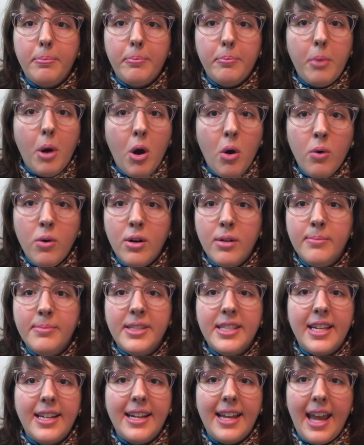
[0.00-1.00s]
poems
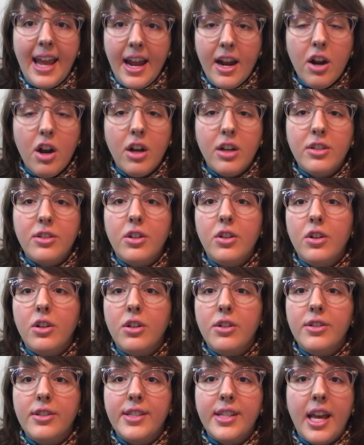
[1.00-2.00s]
and
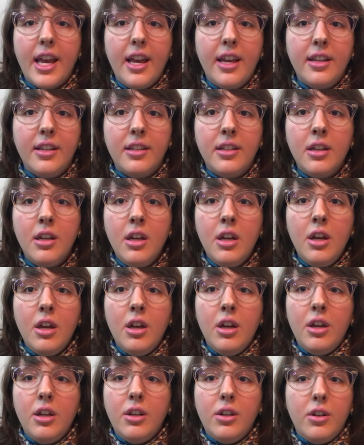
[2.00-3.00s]
characters, and
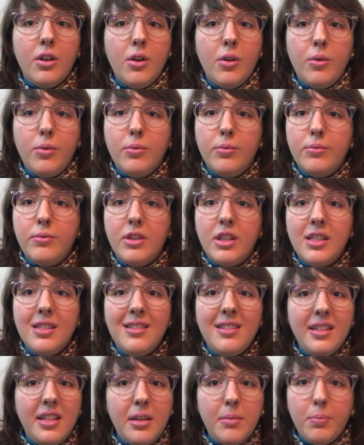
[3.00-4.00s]
you know, the
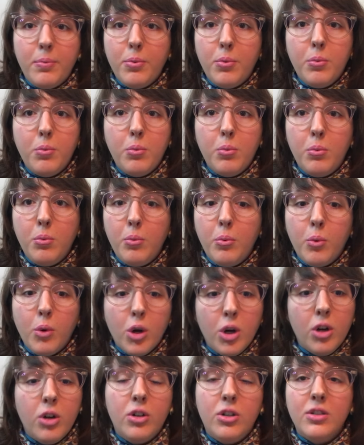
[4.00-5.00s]
deep
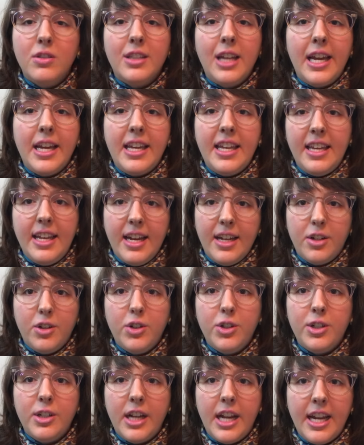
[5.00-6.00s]
world that he had
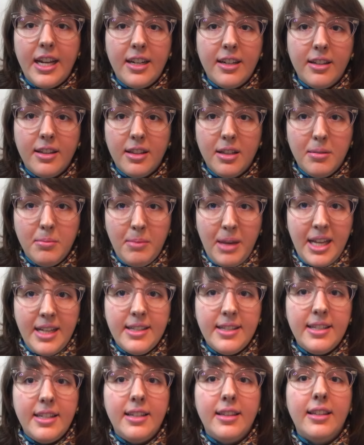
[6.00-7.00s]
created, the
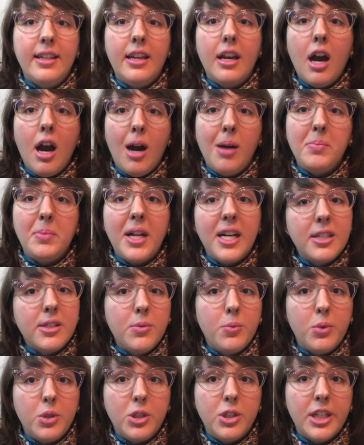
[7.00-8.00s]
amazingly
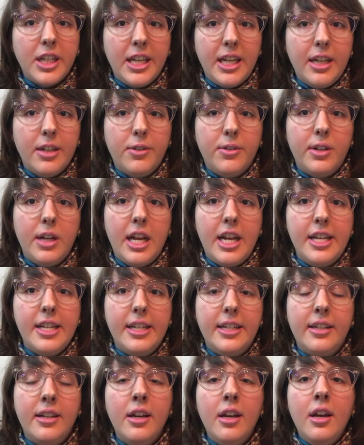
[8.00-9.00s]
complex world he had
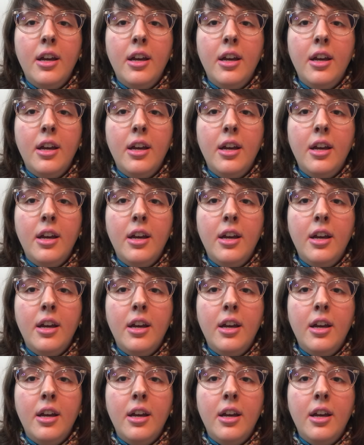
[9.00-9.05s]
created.